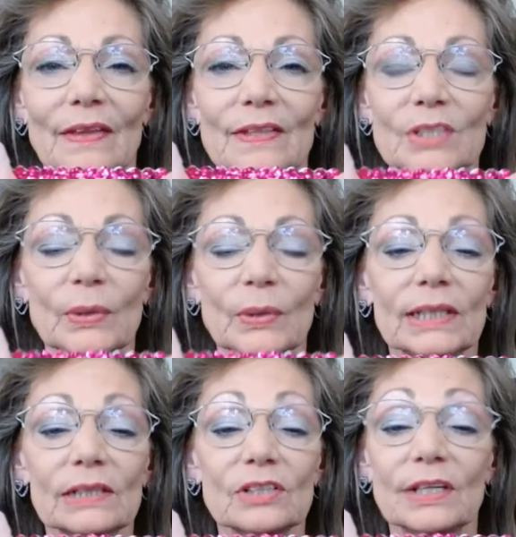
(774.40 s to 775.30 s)
So
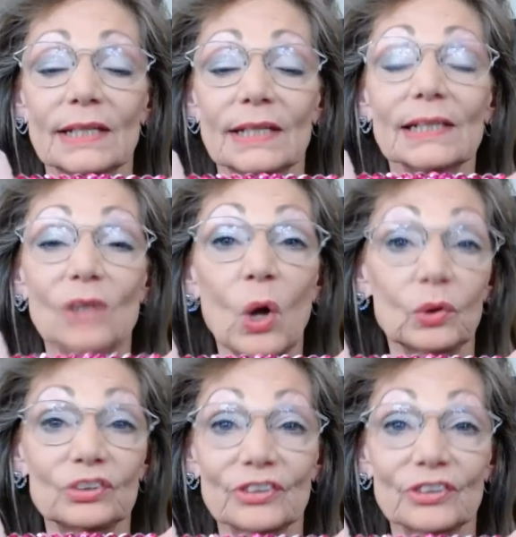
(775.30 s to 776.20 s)
it'll it'll
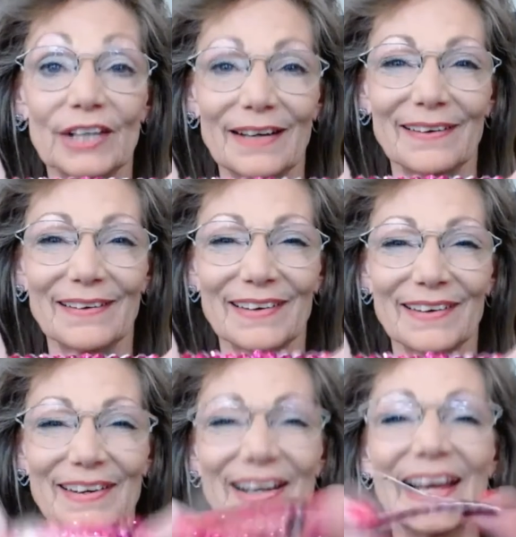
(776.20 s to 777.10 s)
hold your hair.
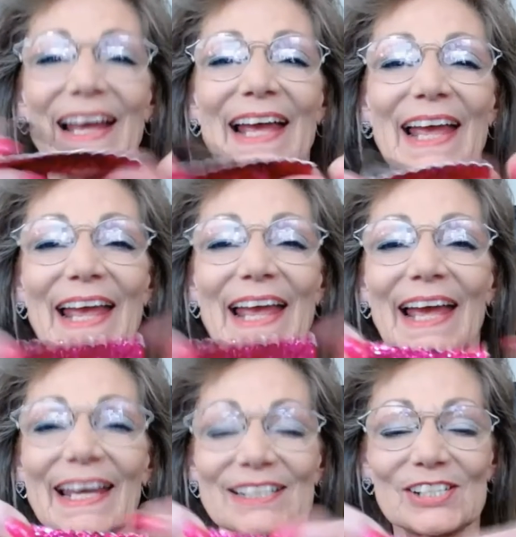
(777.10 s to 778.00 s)

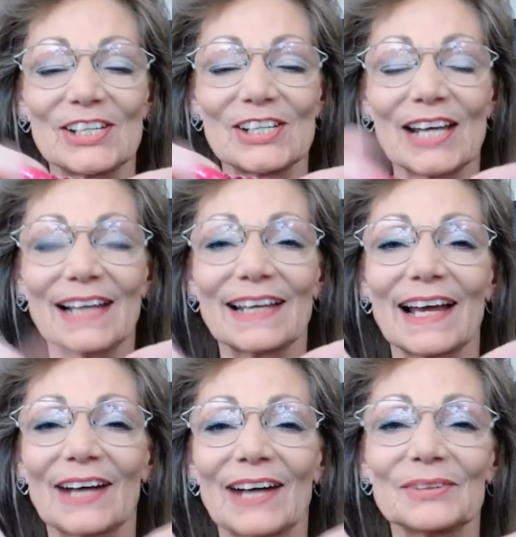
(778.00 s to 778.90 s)
And check
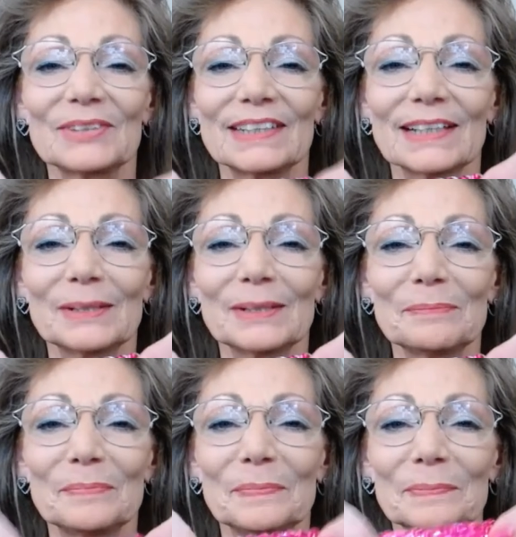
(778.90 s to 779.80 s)
out the
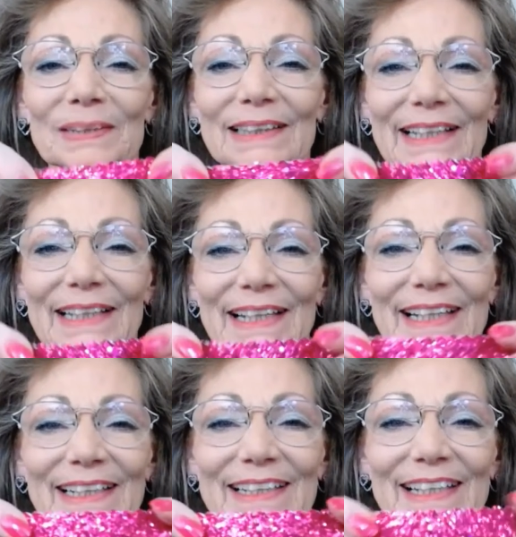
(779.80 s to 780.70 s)

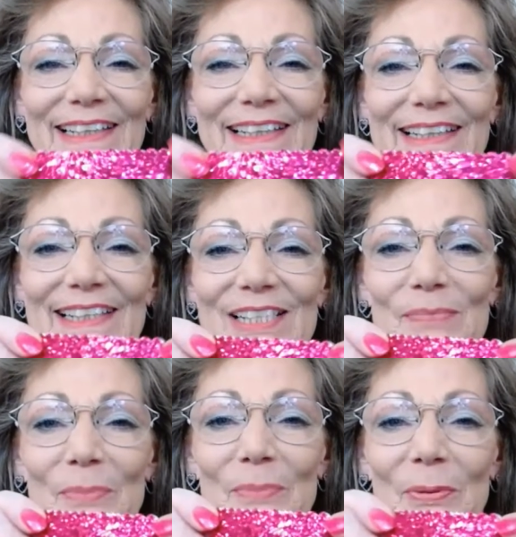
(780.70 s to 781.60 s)
bling that this
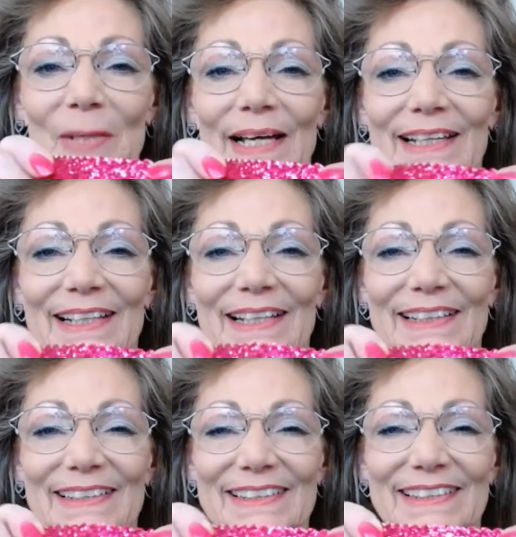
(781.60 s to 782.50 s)
bread
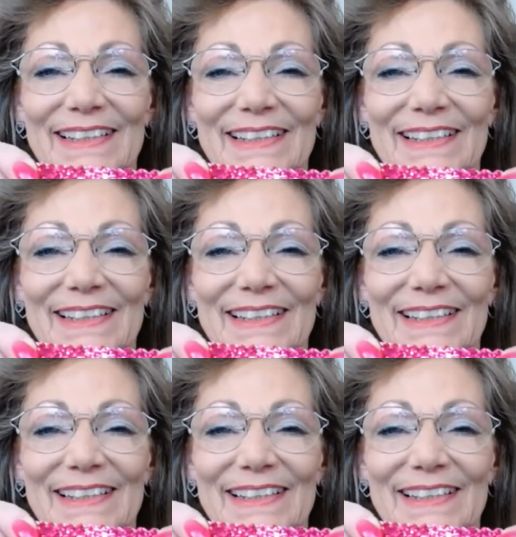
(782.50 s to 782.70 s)
is.